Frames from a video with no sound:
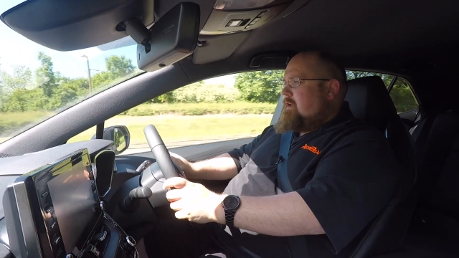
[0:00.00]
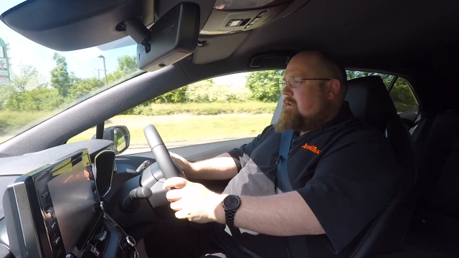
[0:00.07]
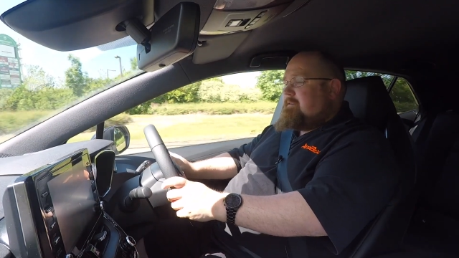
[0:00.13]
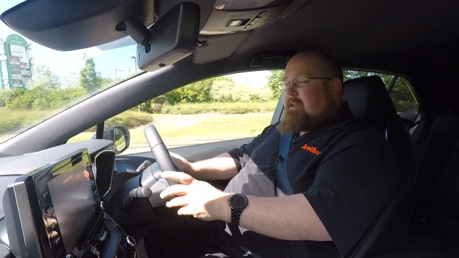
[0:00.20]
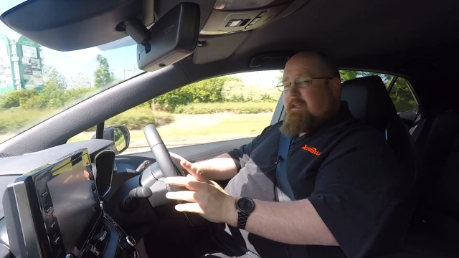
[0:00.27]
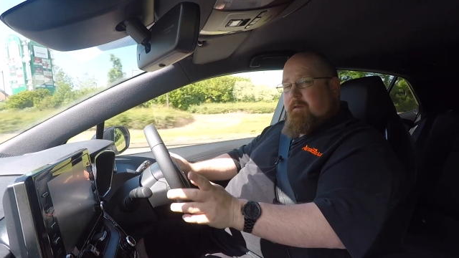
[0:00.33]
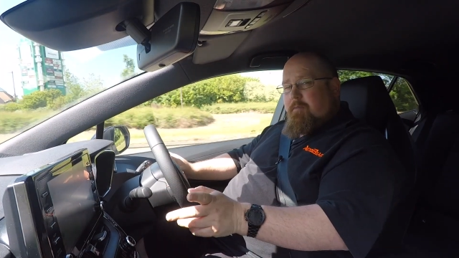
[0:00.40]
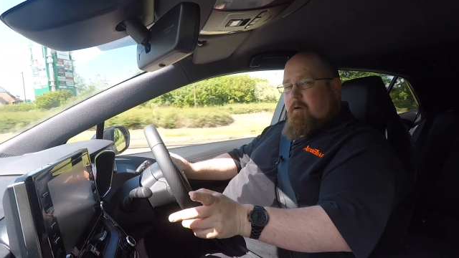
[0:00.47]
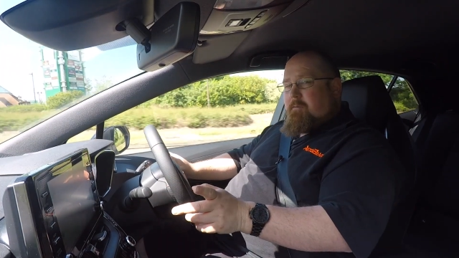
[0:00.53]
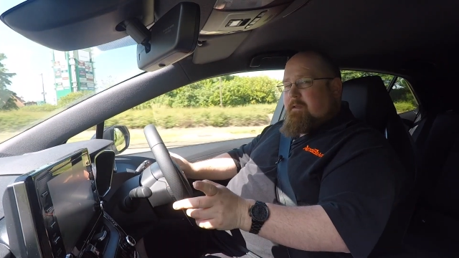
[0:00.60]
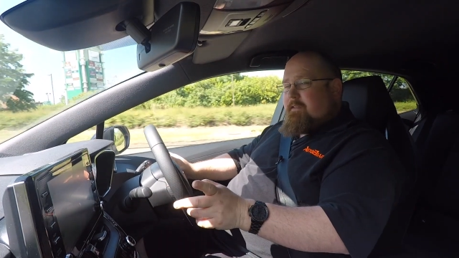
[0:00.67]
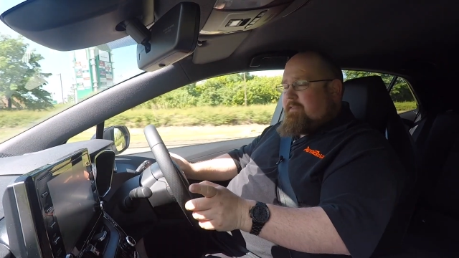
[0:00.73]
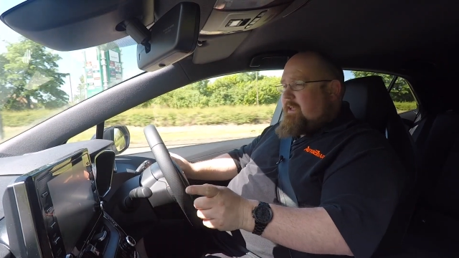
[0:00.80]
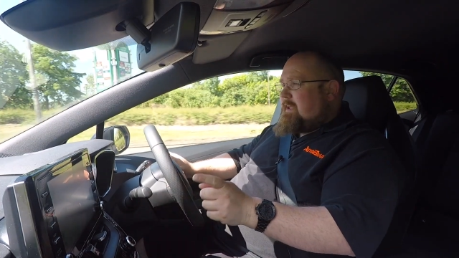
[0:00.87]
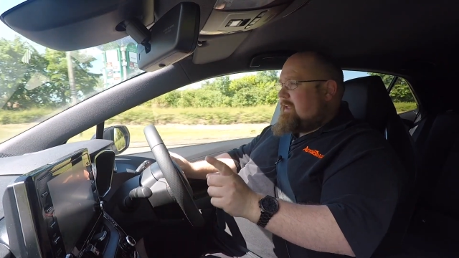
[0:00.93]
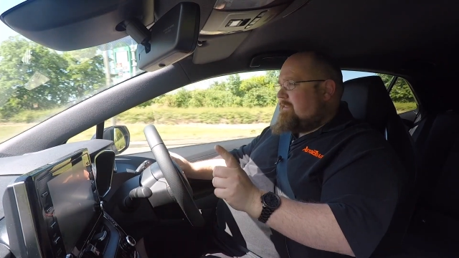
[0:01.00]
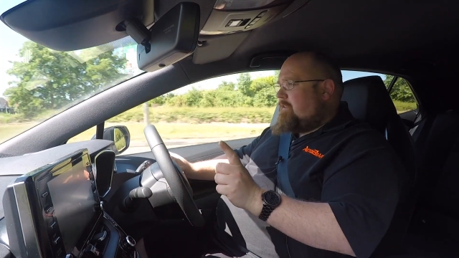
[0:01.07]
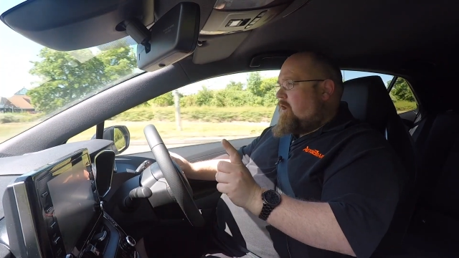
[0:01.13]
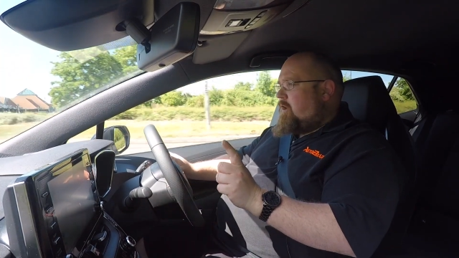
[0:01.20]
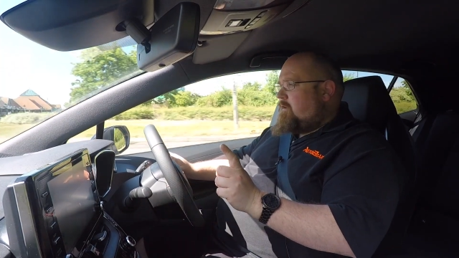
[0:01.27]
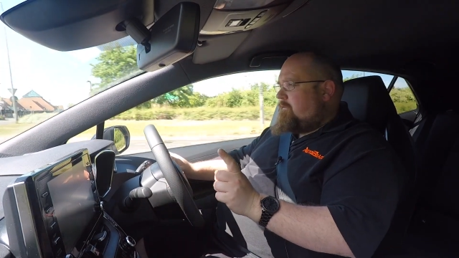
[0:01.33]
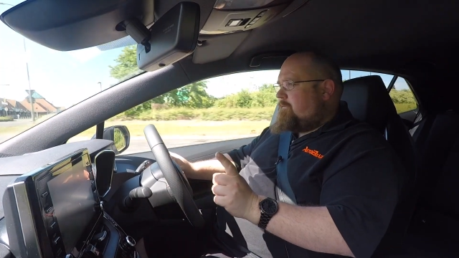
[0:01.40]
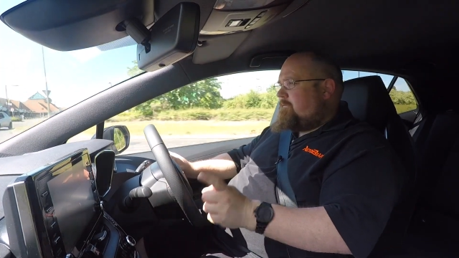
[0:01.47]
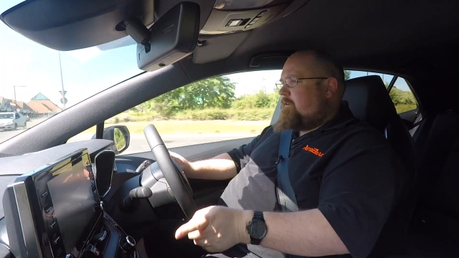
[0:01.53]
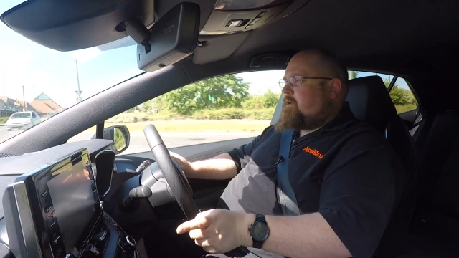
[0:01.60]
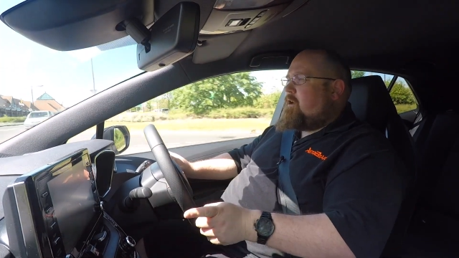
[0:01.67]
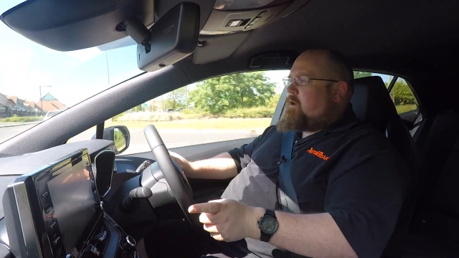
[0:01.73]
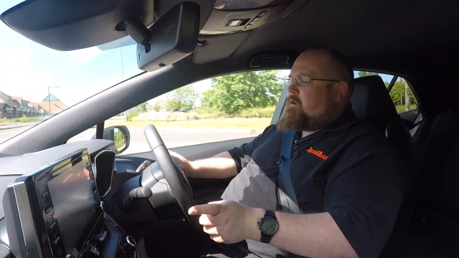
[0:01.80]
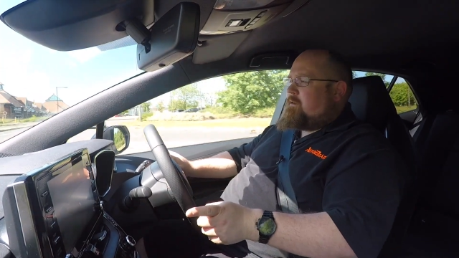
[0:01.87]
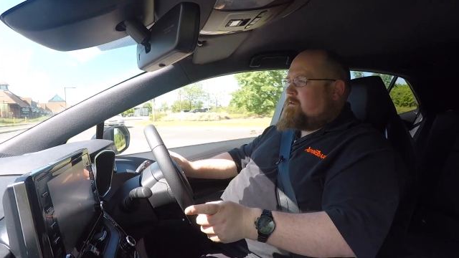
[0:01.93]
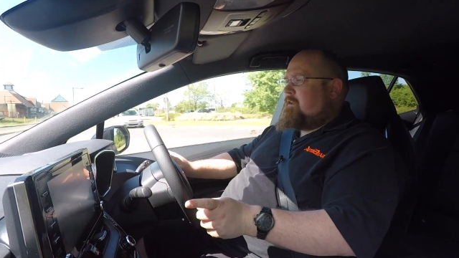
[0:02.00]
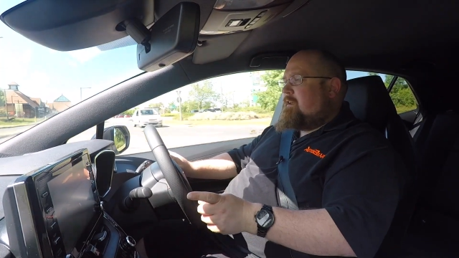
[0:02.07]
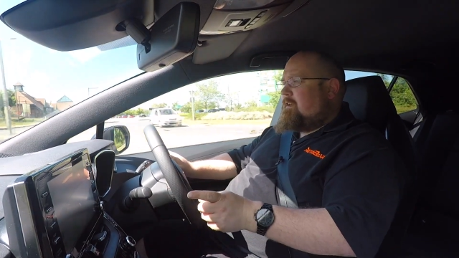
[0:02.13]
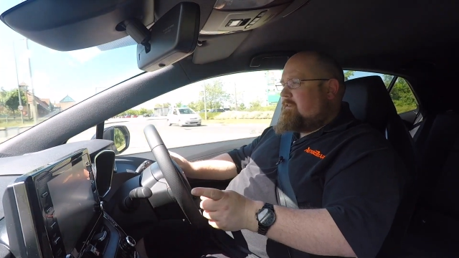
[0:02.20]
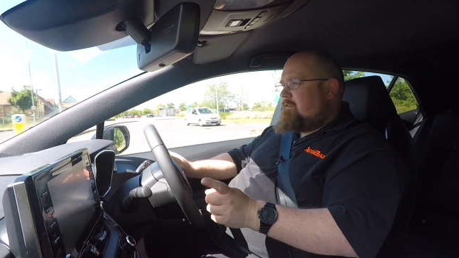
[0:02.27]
Now, you're probably thinking that I've forgotten